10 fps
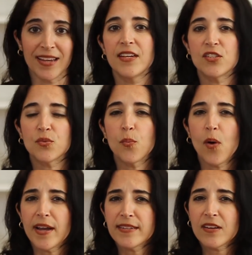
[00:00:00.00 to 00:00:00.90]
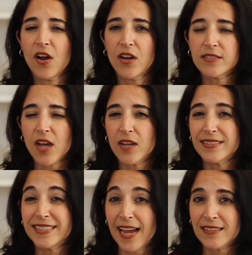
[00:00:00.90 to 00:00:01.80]
There's one called
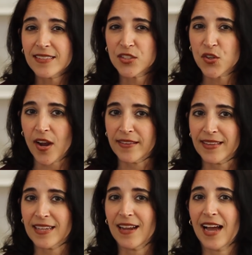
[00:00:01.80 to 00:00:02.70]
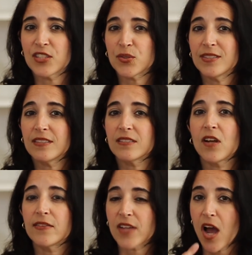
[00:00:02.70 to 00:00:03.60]
ondansetron that actually
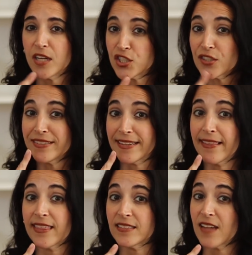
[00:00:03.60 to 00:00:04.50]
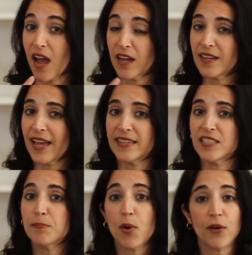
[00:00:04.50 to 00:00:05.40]
dissolves underneath the tongue and
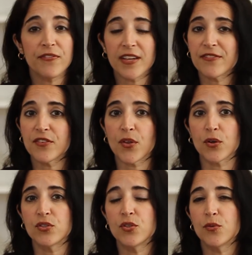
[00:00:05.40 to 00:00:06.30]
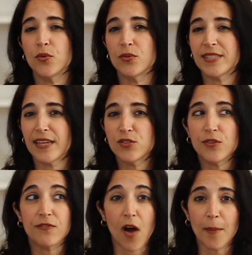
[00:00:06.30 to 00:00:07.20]
is perfect for those who tend to
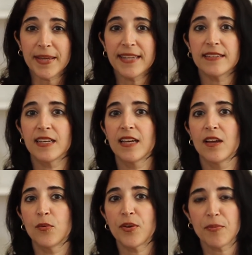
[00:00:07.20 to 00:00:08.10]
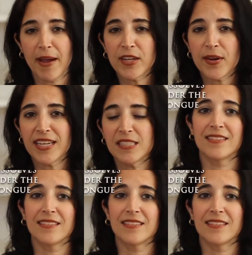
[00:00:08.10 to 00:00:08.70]
vomit with migraines.